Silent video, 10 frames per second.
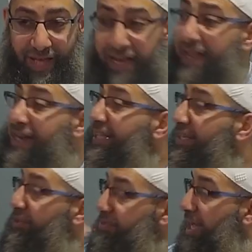And at a
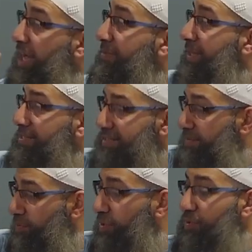later time, he asked
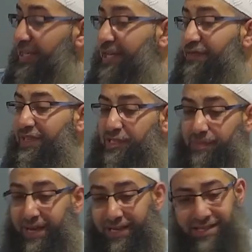them, "What do you think of
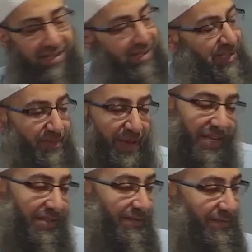this man?" They said, "This
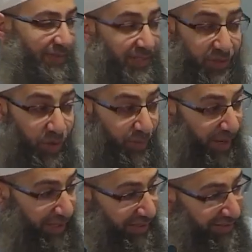man, he's a
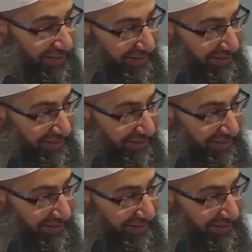nobody.